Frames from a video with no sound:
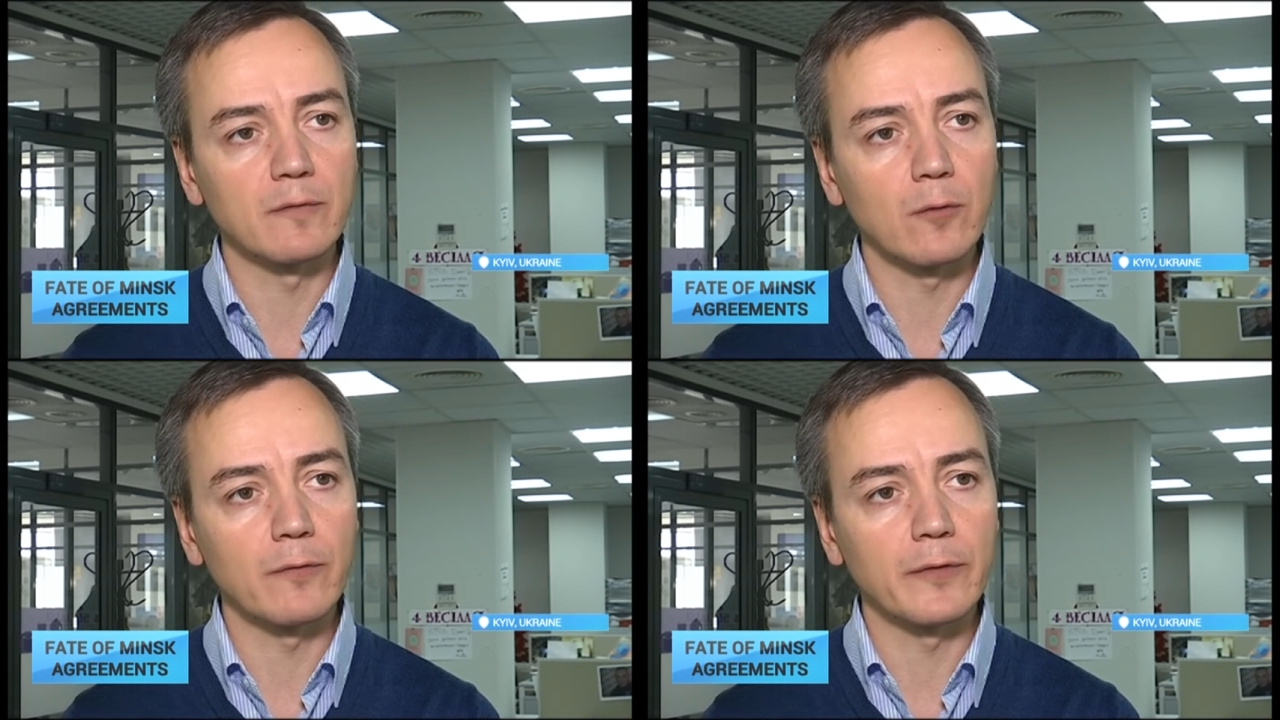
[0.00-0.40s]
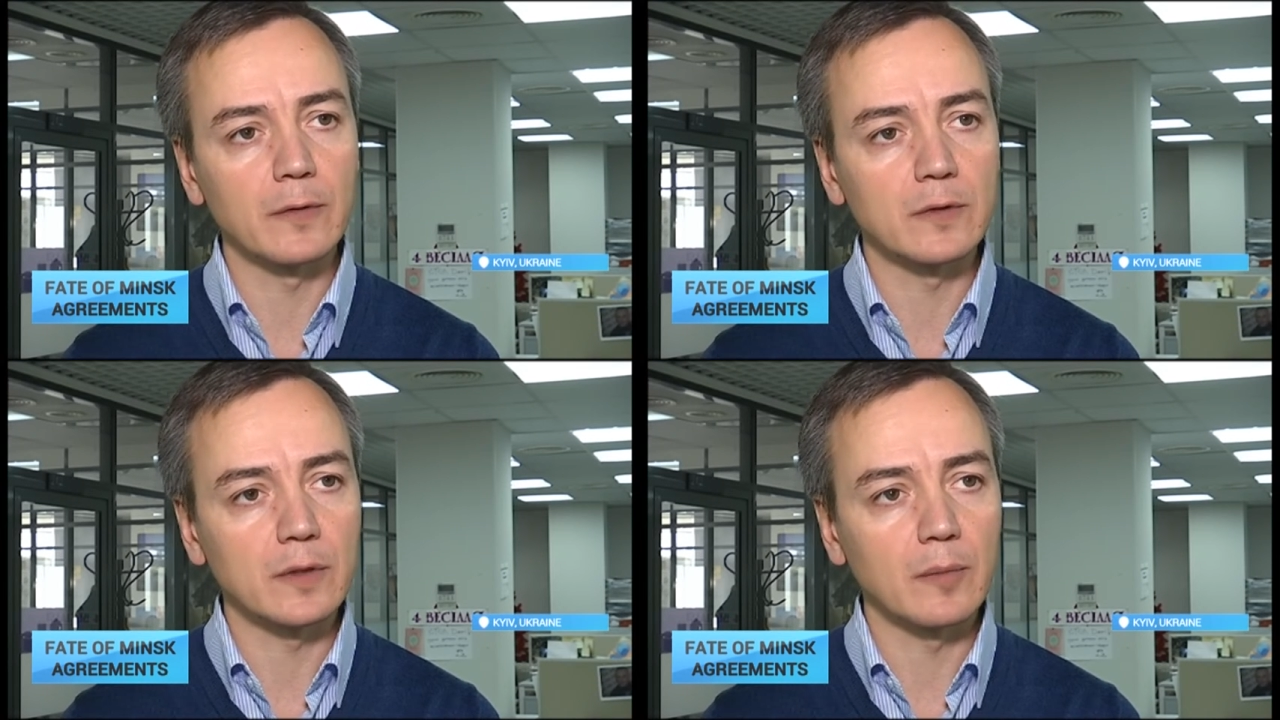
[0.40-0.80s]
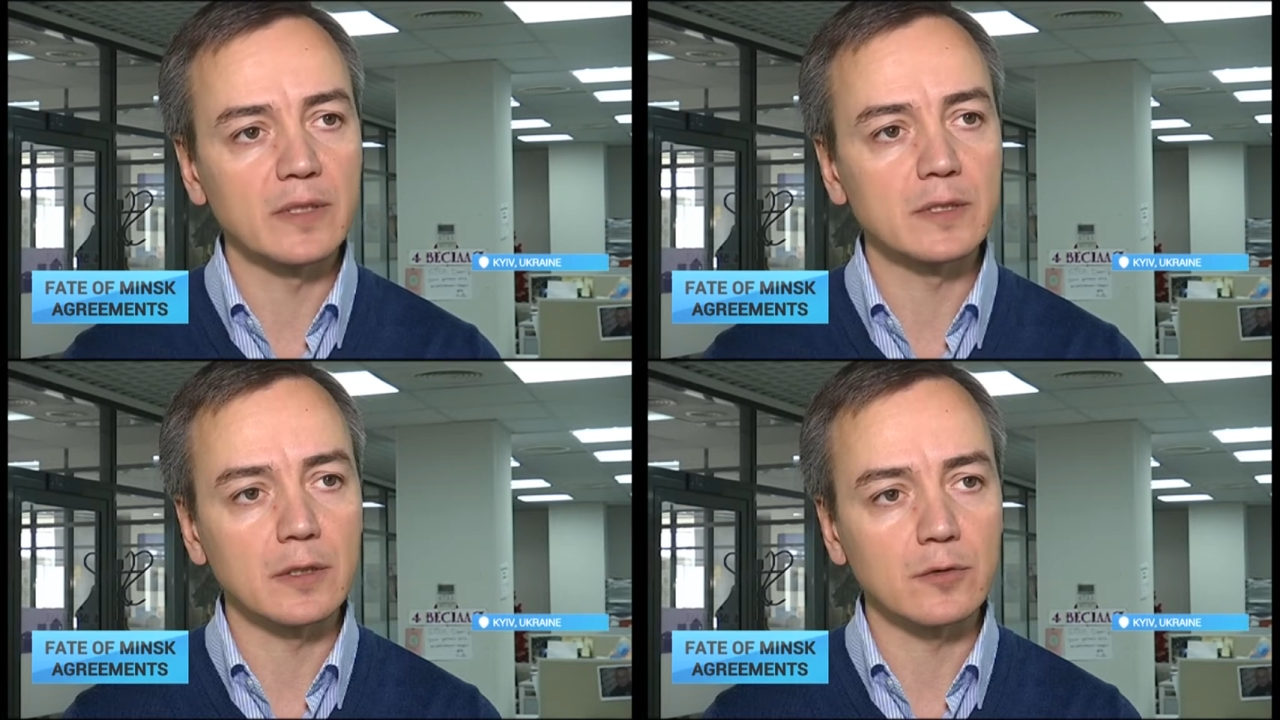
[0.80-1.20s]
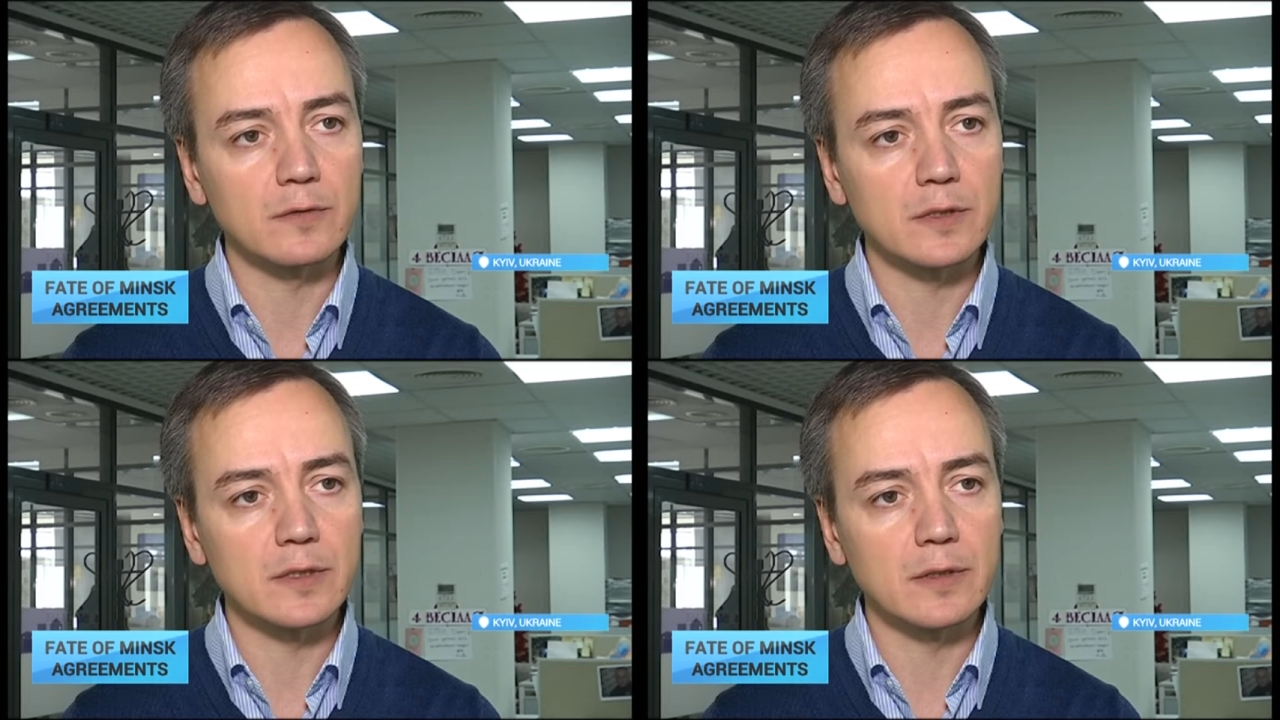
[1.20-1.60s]
fulfilled by the end
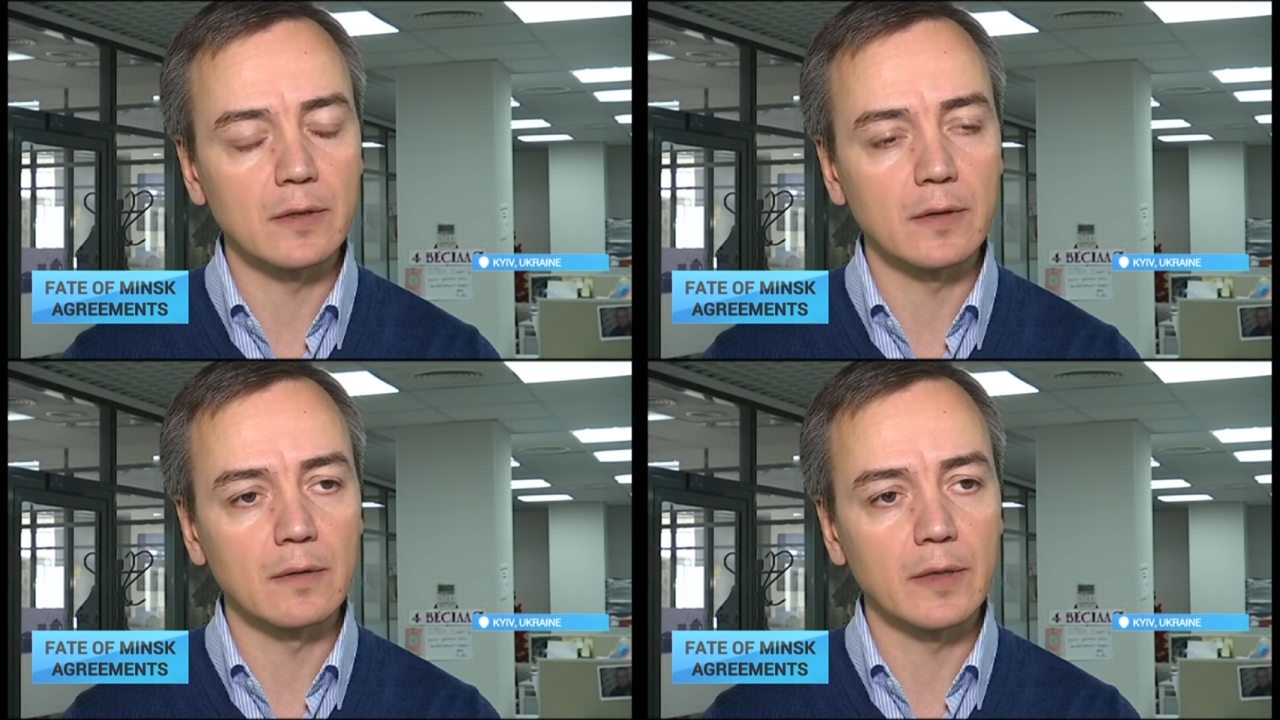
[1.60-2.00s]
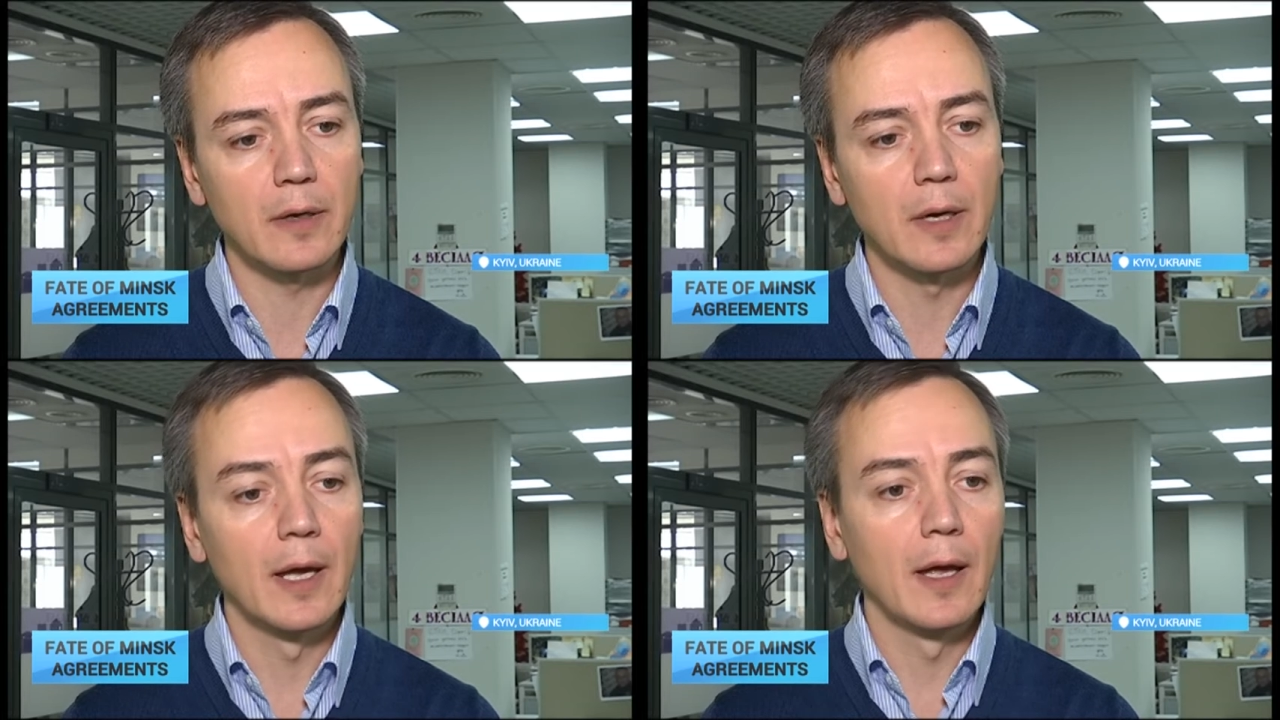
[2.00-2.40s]
of this year.